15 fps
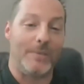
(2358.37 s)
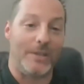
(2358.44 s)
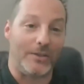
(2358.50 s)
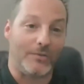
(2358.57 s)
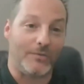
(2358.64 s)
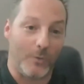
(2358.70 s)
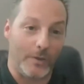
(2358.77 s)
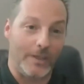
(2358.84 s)

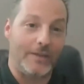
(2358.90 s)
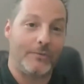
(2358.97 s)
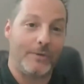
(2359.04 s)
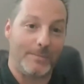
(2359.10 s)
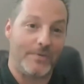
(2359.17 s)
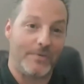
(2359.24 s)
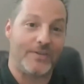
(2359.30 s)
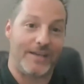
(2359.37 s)
because
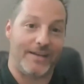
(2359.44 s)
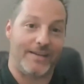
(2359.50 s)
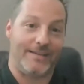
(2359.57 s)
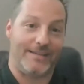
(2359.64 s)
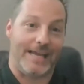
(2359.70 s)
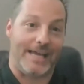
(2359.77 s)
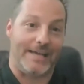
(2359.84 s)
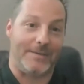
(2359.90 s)
43% of
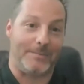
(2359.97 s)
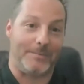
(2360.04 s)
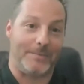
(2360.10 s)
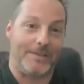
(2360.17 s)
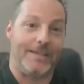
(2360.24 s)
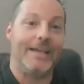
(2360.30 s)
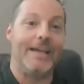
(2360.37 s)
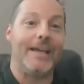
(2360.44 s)
the time
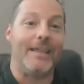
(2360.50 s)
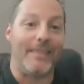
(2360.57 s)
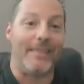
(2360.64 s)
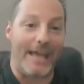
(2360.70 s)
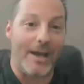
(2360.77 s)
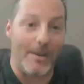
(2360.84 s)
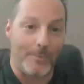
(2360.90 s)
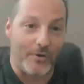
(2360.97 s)

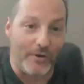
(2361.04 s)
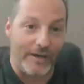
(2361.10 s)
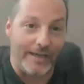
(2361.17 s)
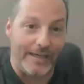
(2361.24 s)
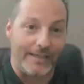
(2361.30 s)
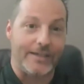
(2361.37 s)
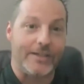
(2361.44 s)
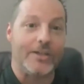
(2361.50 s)
they
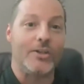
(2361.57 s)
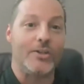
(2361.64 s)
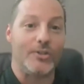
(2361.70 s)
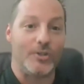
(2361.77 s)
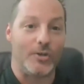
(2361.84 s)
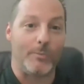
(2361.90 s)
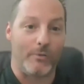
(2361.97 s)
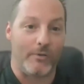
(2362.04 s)
upgrade
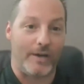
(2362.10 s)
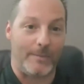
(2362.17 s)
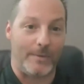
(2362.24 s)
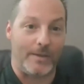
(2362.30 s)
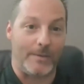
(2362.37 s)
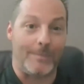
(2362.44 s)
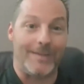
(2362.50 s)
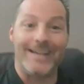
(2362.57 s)
to
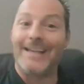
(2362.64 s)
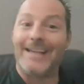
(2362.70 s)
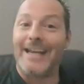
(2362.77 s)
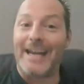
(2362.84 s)
premium.